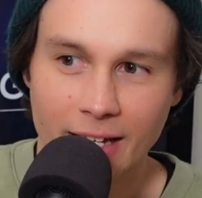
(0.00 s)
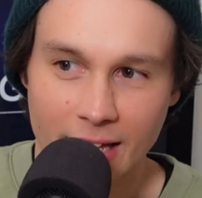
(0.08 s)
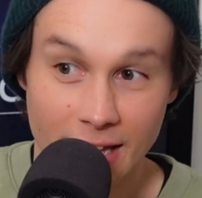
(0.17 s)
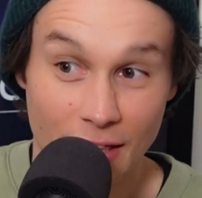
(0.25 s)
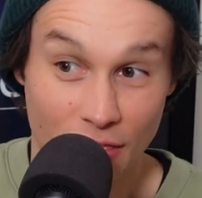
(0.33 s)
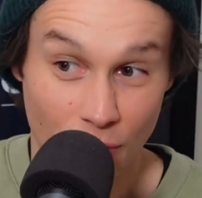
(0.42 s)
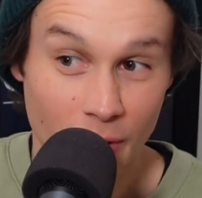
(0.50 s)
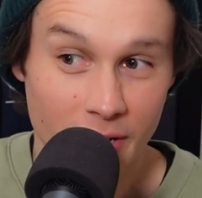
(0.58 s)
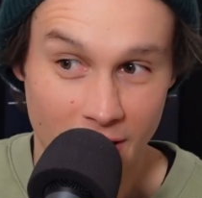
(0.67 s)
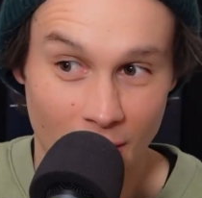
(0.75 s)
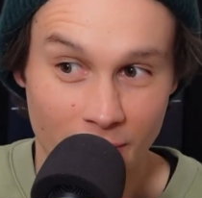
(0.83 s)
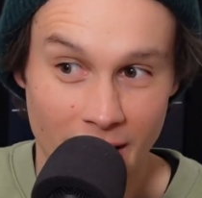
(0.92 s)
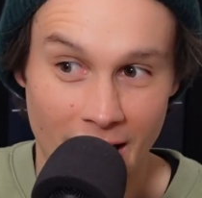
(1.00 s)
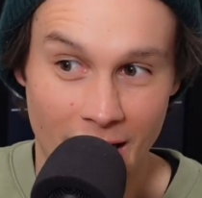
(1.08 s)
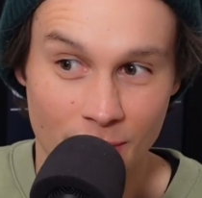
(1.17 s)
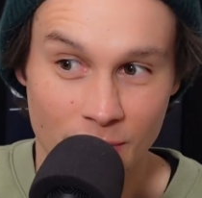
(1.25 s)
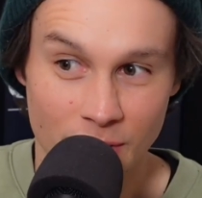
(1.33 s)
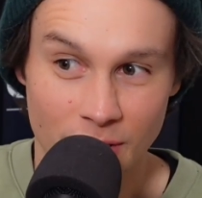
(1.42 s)
he had three sub
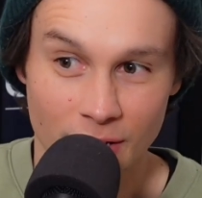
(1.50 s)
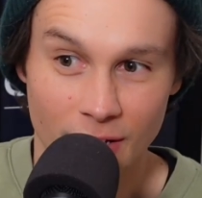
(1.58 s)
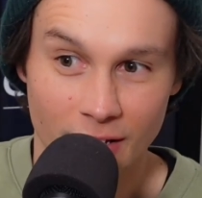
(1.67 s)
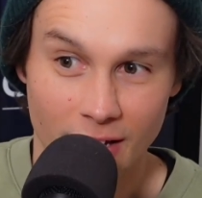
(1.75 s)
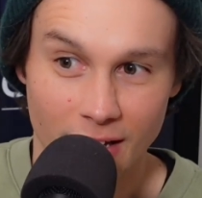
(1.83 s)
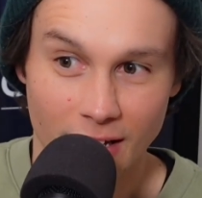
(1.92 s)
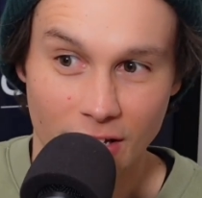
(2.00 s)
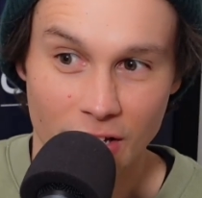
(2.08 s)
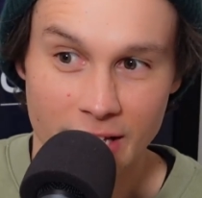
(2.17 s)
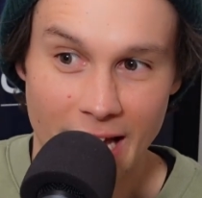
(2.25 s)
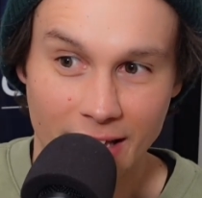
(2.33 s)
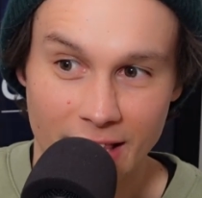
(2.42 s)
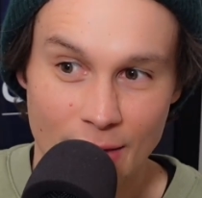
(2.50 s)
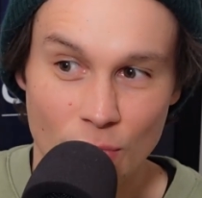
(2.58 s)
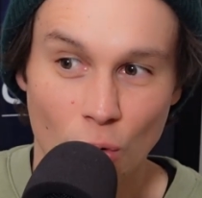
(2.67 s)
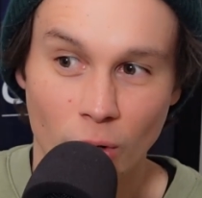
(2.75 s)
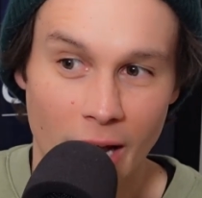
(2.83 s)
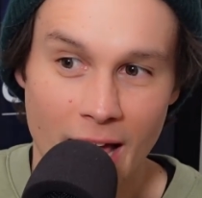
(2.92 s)
games. You take them
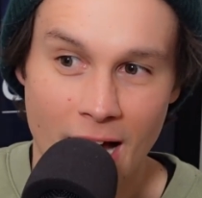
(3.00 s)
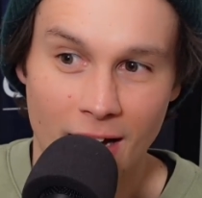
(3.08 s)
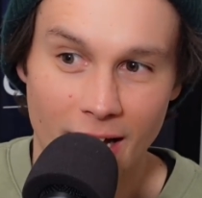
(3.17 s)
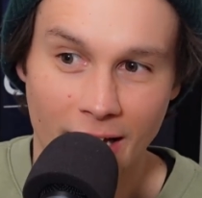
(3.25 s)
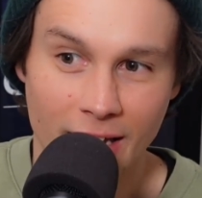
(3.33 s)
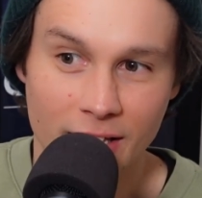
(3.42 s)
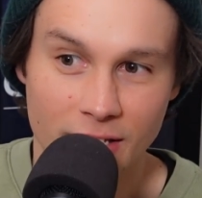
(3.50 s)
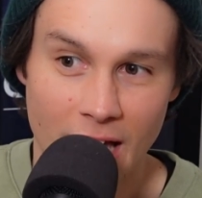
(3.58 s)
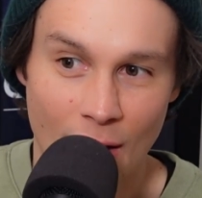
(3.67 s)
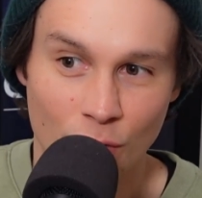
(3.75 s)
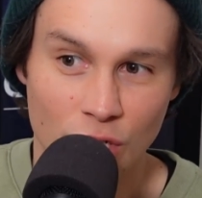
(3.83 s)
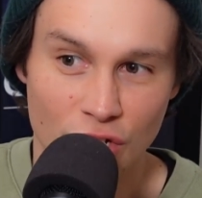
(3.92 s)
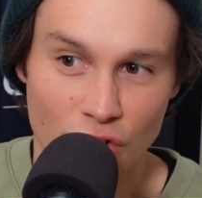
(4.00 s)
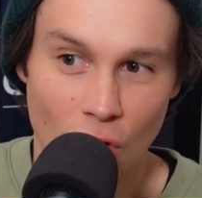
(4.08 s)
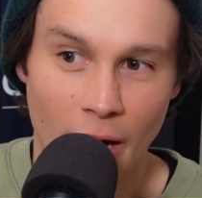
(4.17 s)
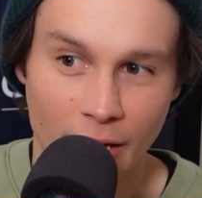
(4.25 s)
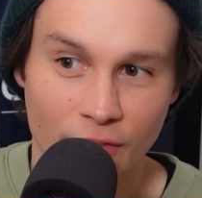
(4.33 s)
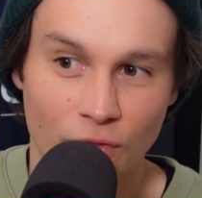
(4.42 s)
all out, and he's averaging
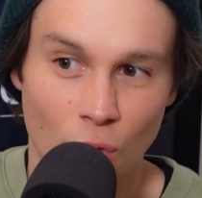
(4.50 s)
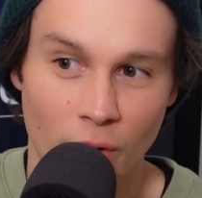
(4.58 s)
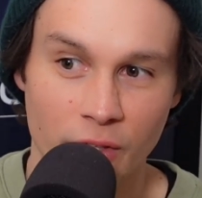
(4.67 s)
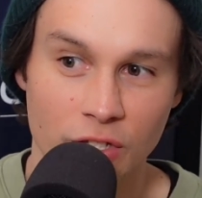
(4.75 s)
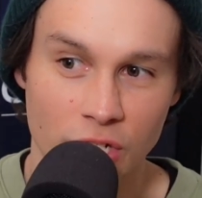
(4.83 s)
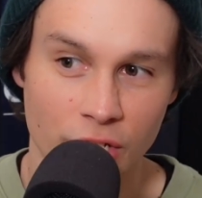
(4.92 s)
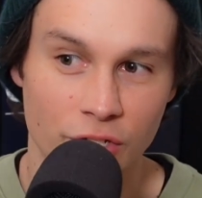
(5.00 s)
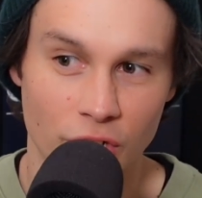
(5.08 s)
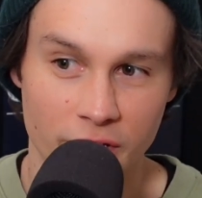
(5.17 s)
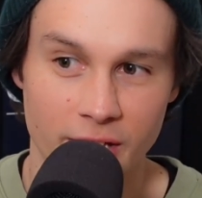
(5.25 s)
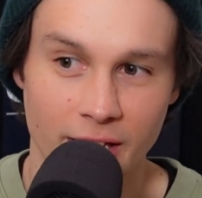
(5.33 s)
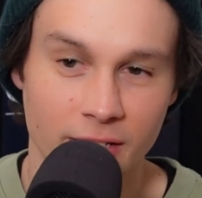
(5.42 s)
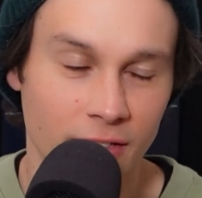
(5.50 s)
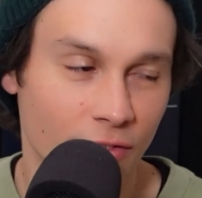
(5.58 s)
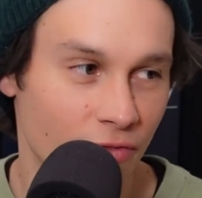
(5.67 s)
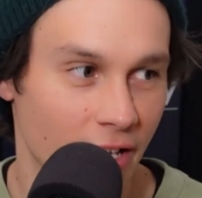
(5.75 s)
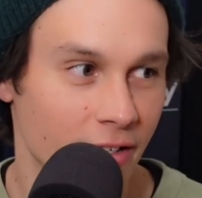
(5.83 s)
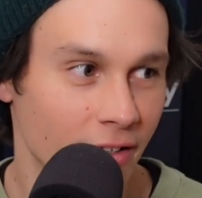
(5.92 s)
94 this year just as a
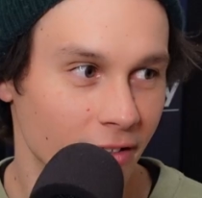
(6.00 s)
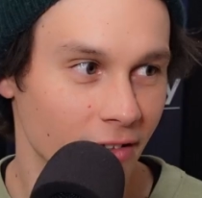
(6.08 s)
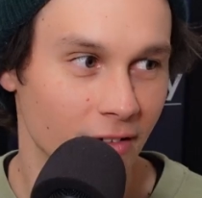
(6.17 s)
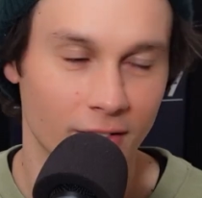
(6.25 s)
defender. Yeah,